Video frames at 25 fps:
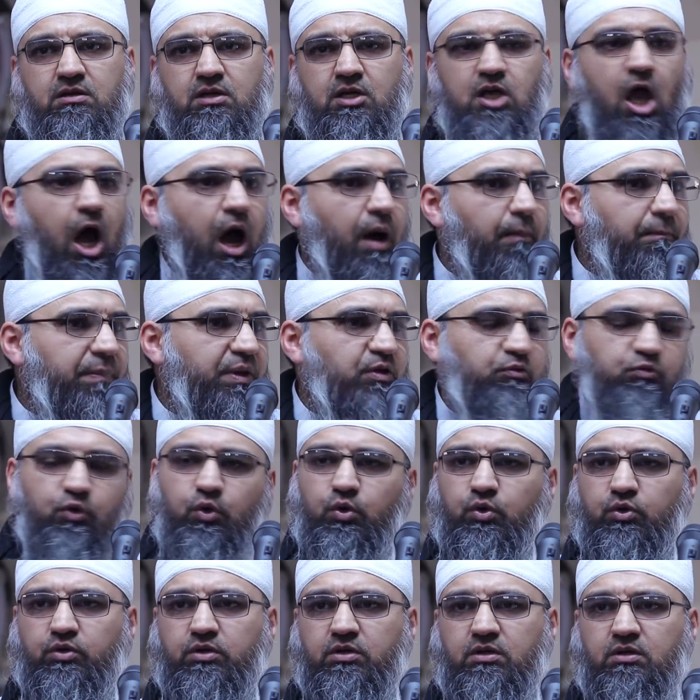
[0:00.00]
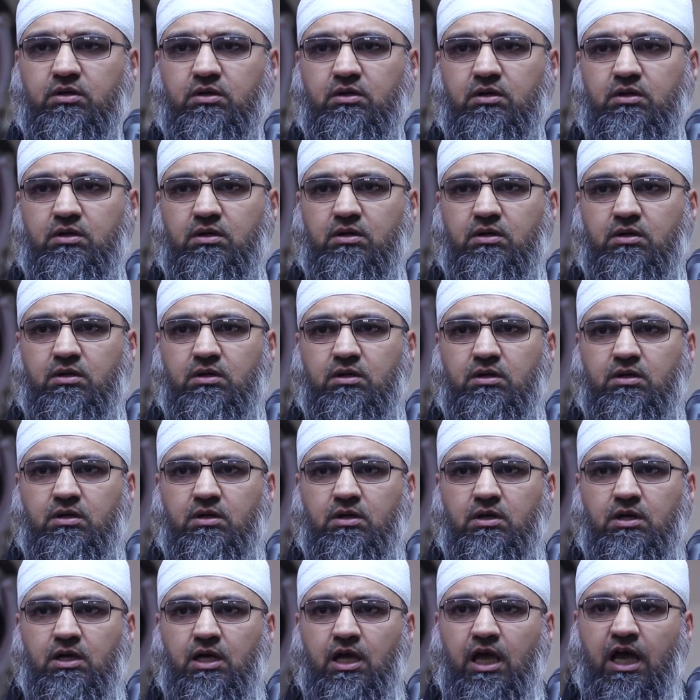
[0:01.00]
Can't be rude.
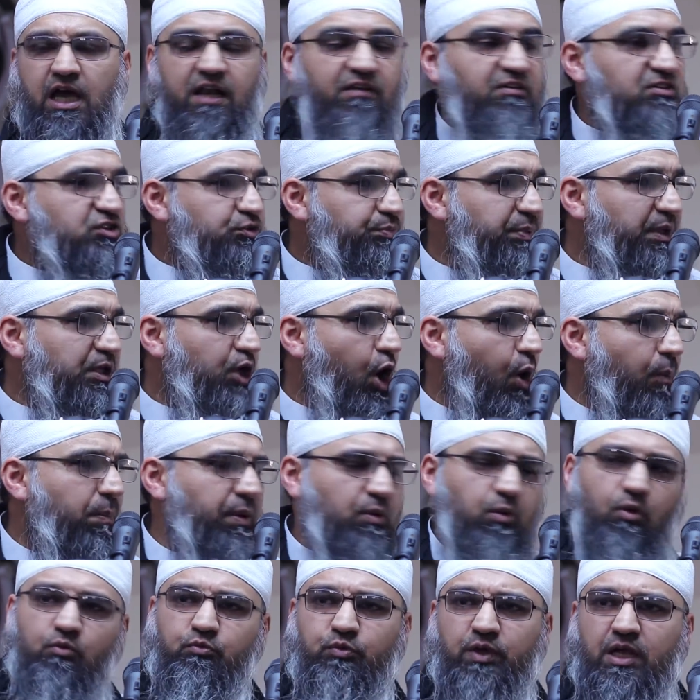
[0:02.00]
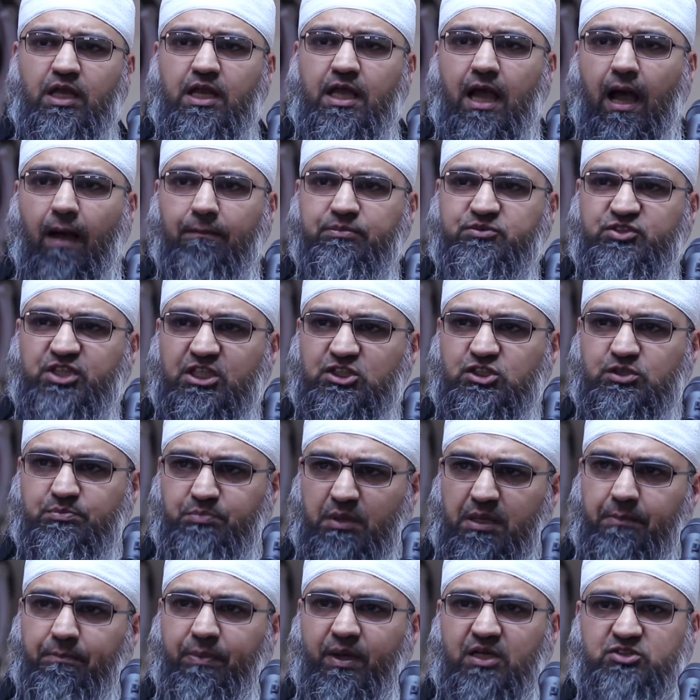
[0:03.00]
And I speak openly, what really upsets
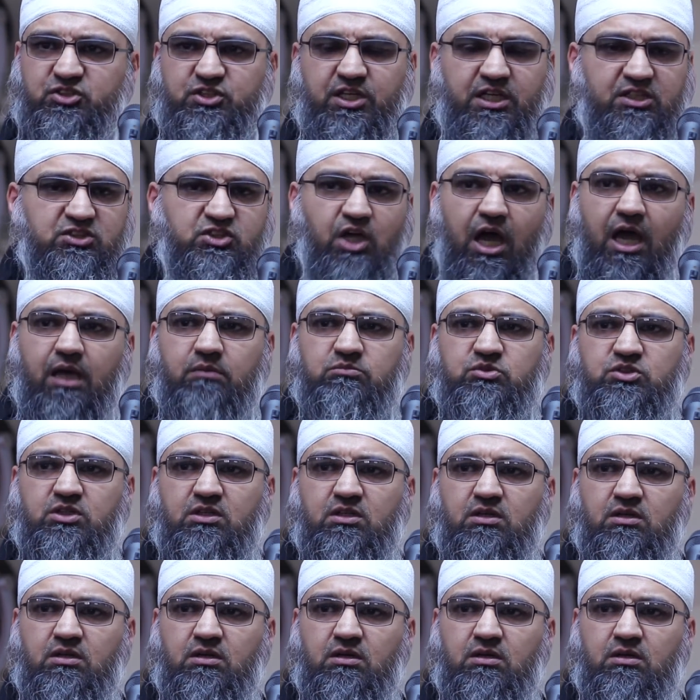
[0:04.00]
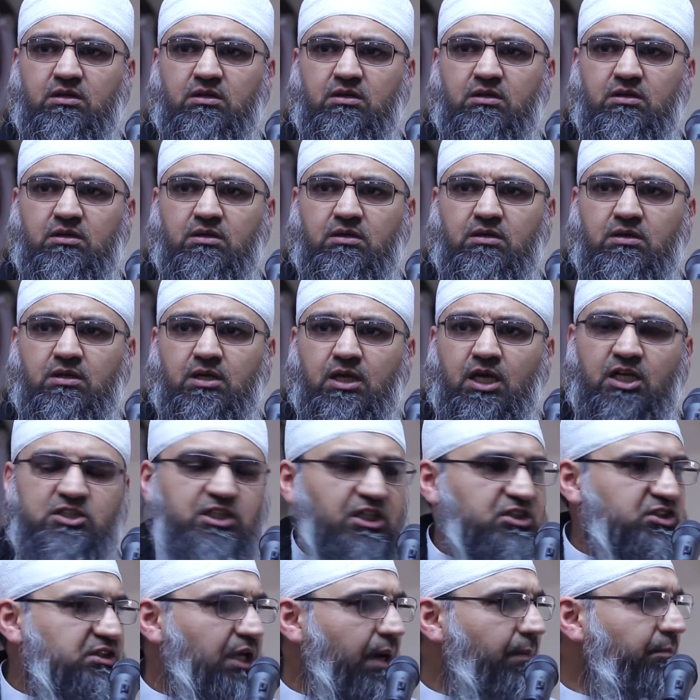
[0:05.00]
me personally at times is
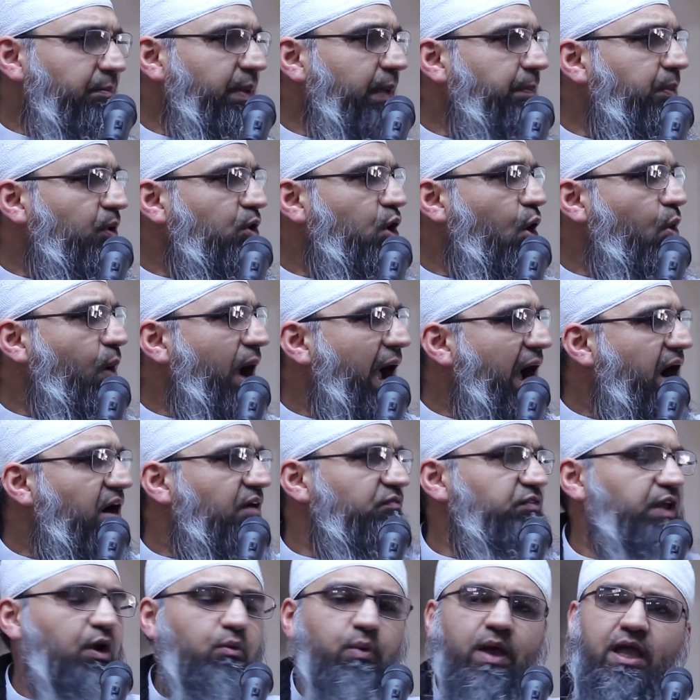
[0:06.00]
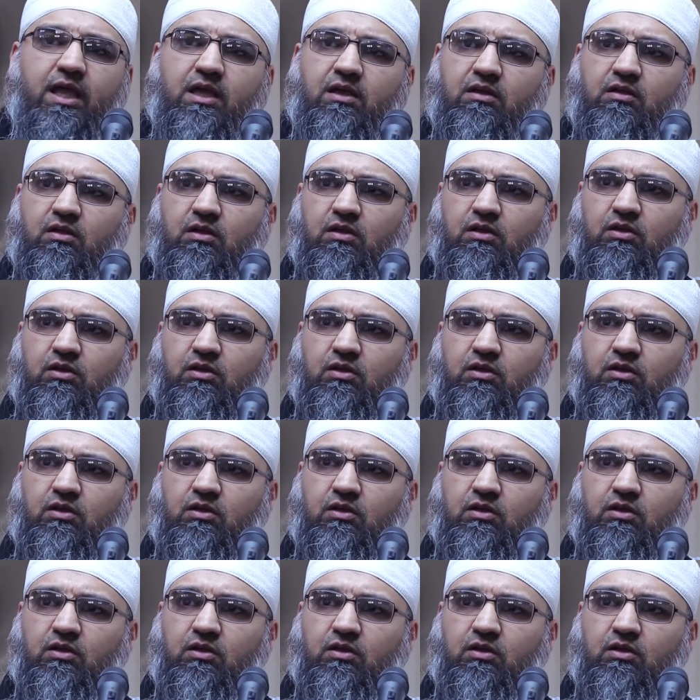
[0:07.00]
that some people go out of their way